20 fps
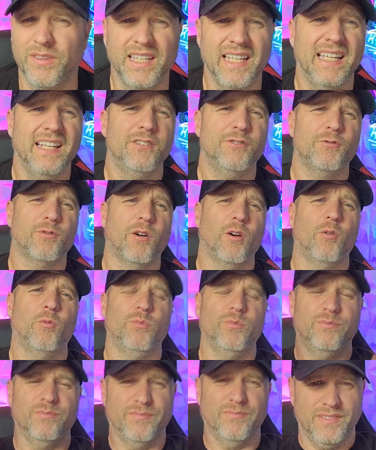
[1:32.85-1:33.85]
The intro,
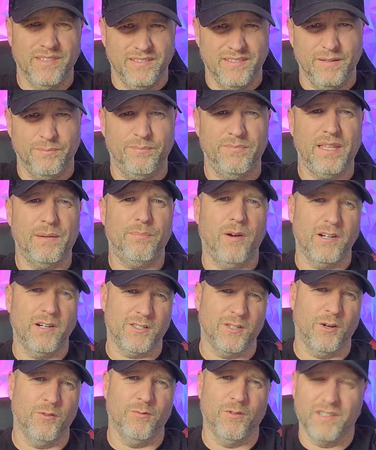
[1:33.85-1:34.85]
that
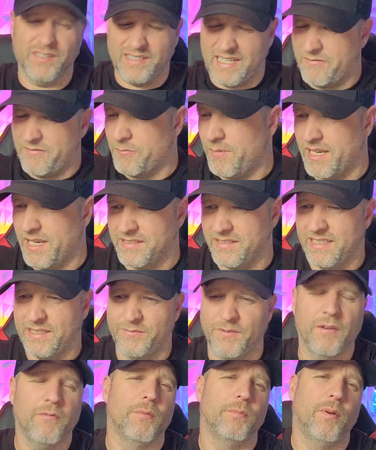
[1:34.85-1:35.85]
part's over. It's everybody's
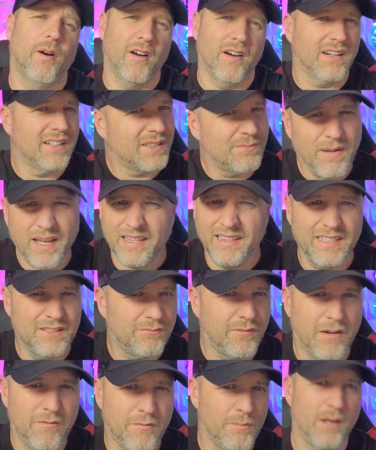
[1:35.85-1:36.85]
least favorite part. It's my
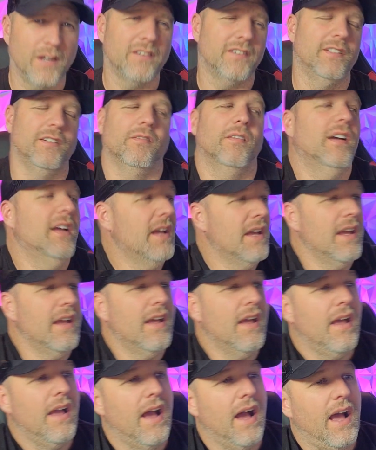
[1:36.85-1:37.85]
least favorite part too.
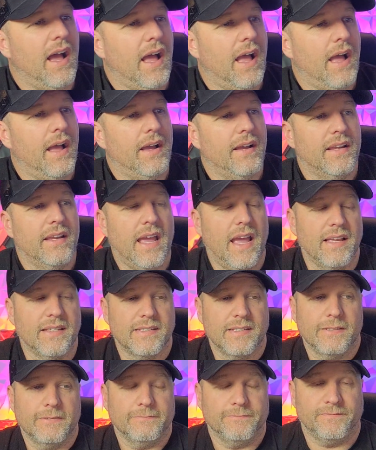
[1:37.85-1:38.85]
Uh,
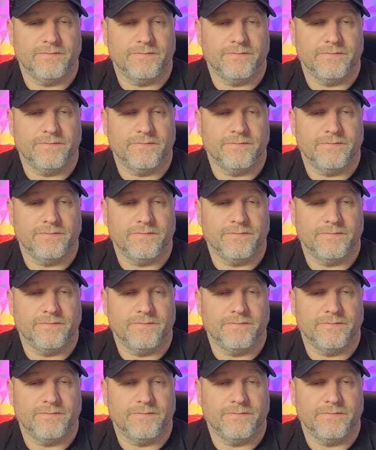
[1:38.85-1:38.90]
guys,